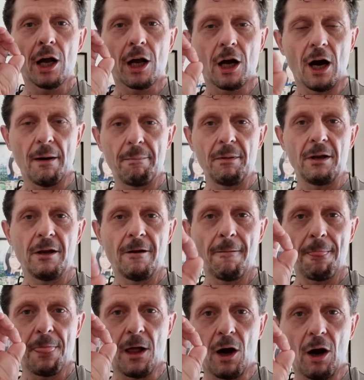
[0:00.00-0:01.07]
copy
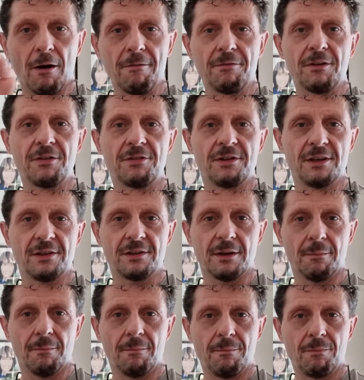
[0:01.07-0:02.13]
of the
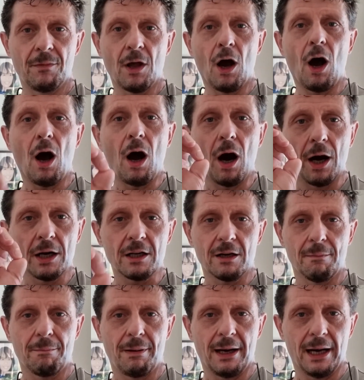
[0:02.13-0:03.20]
system,
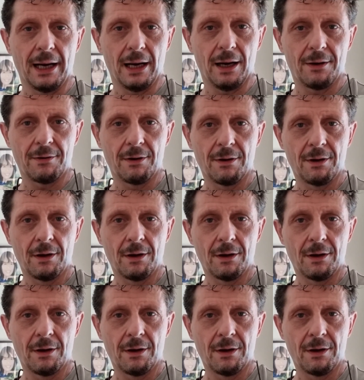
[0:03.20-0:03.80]
uncompiled,